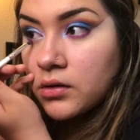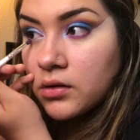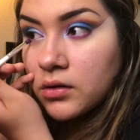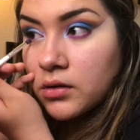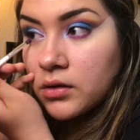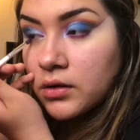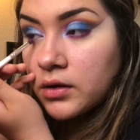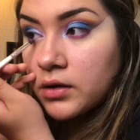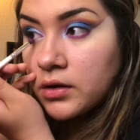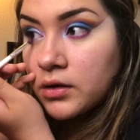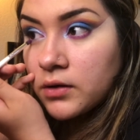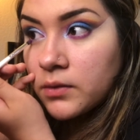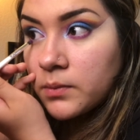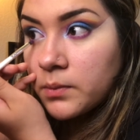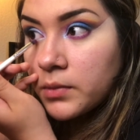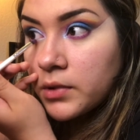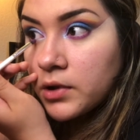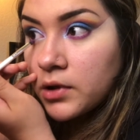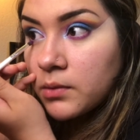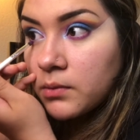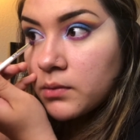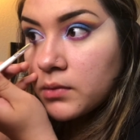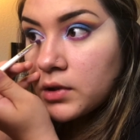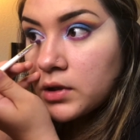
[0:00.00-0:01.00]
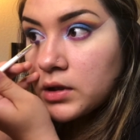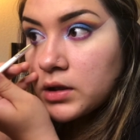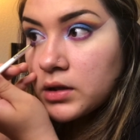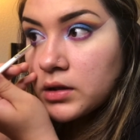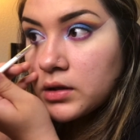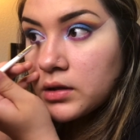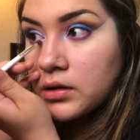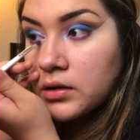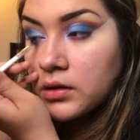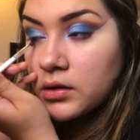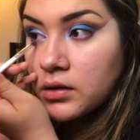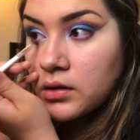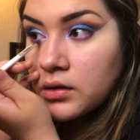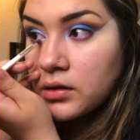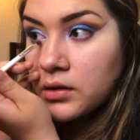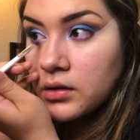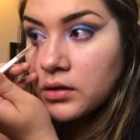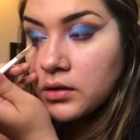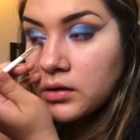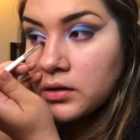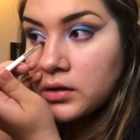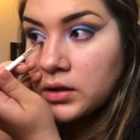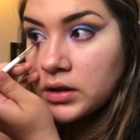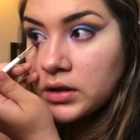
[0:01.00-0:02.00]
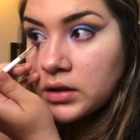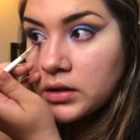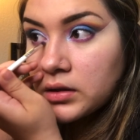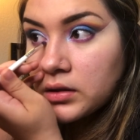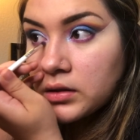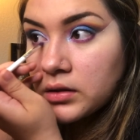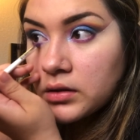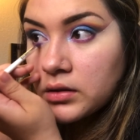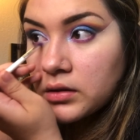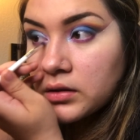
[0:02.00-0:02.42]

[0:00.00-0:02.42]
That is pigmented, honey.